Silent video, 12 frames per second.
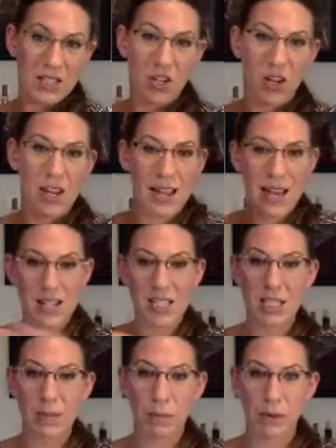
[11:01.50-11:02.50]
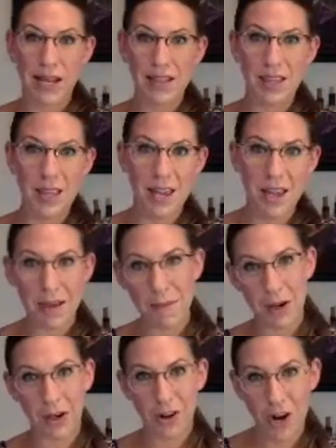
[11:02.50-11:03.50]
you can kind of spread them
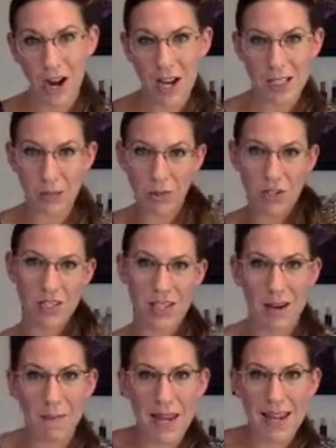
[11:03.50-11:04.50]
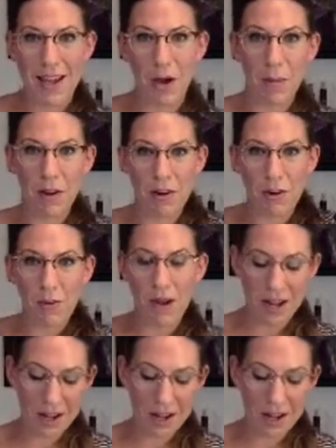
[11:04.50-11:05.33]
across. We're just gonna make elbow